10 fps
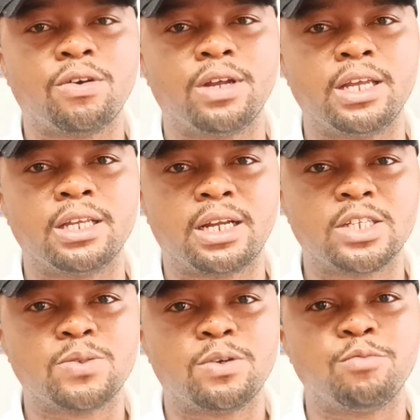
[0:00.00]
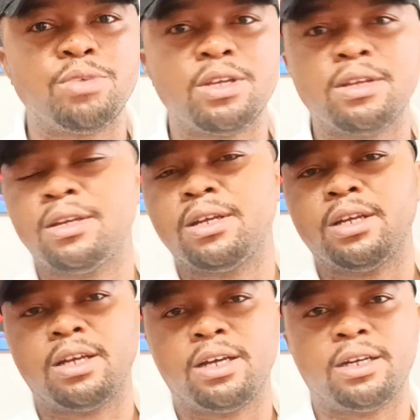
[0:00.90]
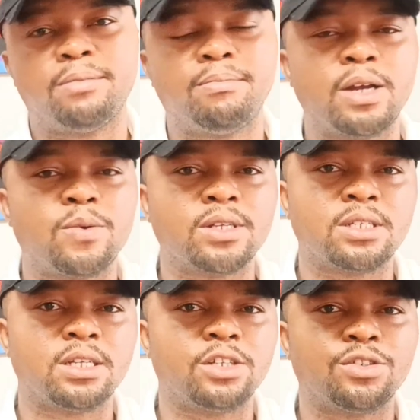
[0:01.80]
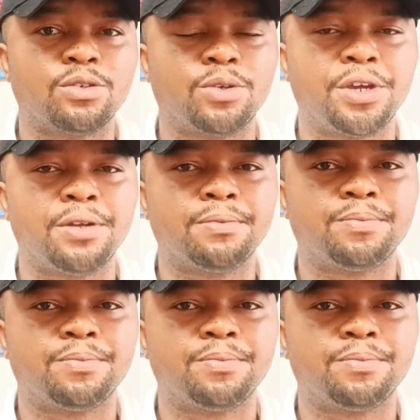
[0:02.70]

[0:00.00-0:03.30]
It can as well be a manual signature. Okay.